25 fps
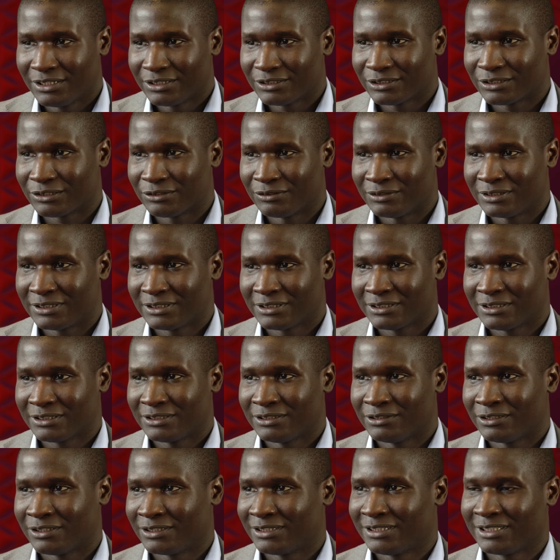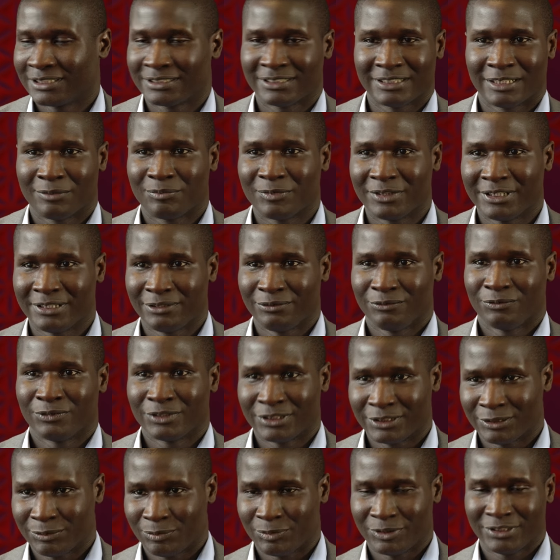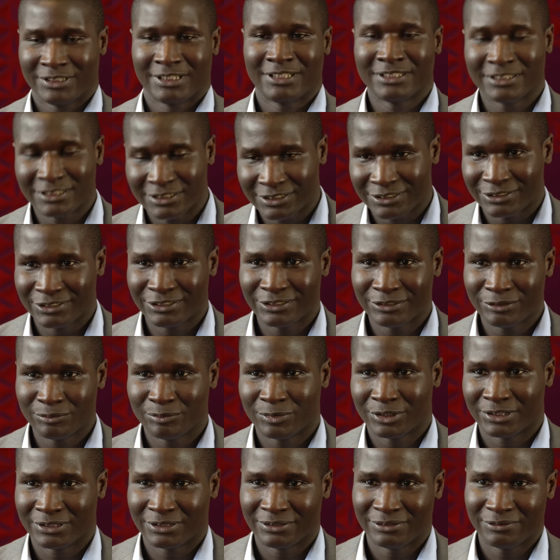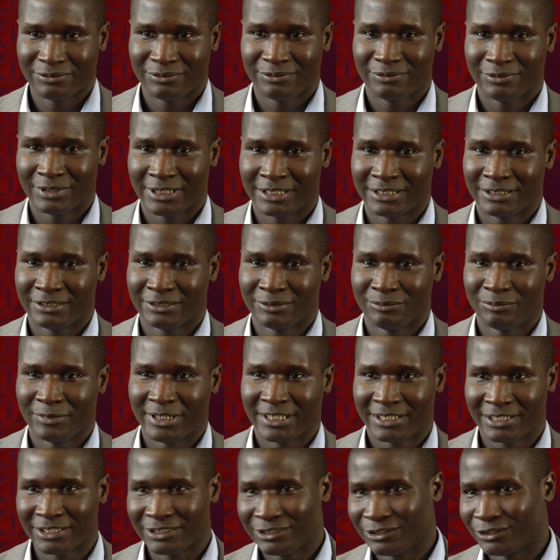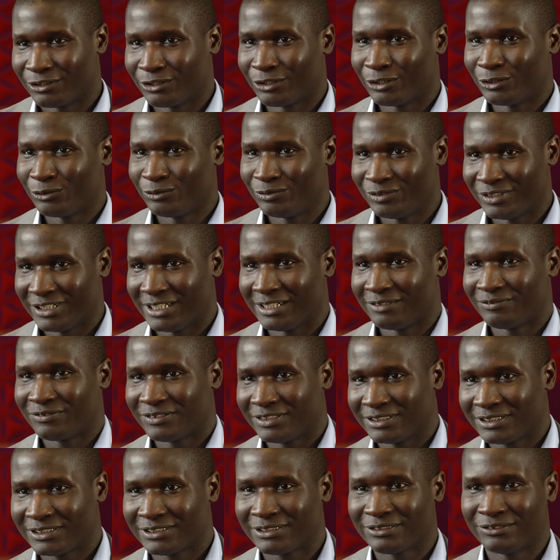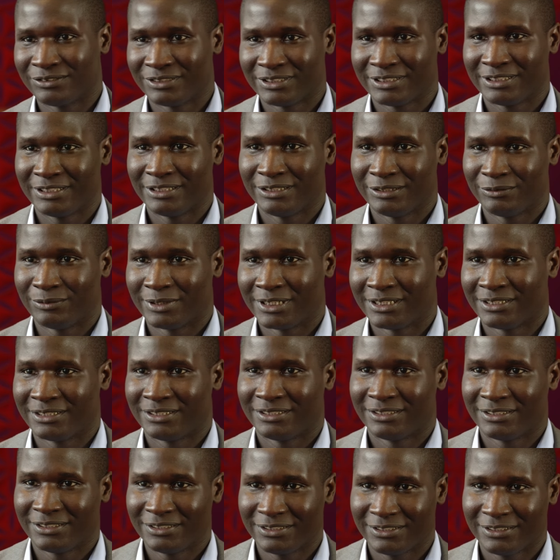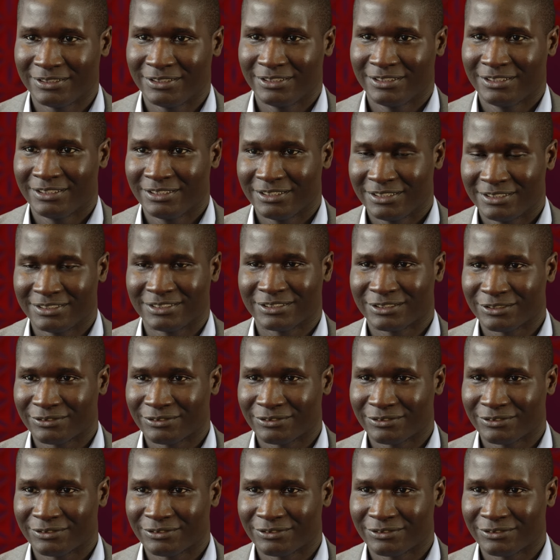So it's not accepting what's presented to you, but rather making your own efforts to see whether it's